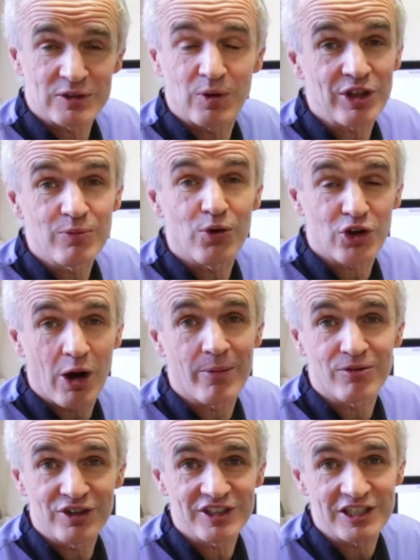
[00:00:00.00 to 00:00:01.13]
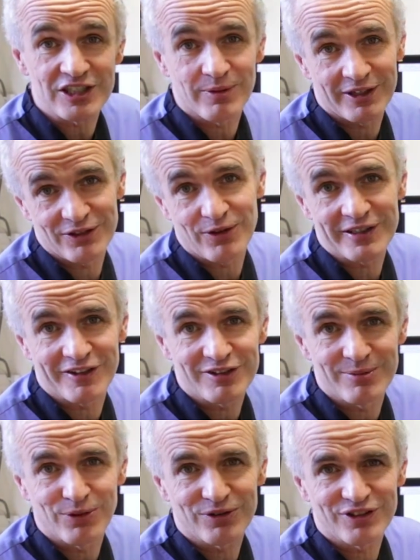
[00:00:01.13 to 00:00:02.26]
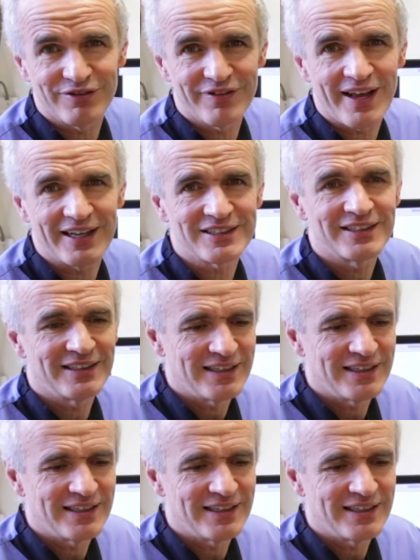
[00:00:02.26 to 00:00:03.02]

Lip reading: It's one of the more common reasons why dogs have to be brought to the vet.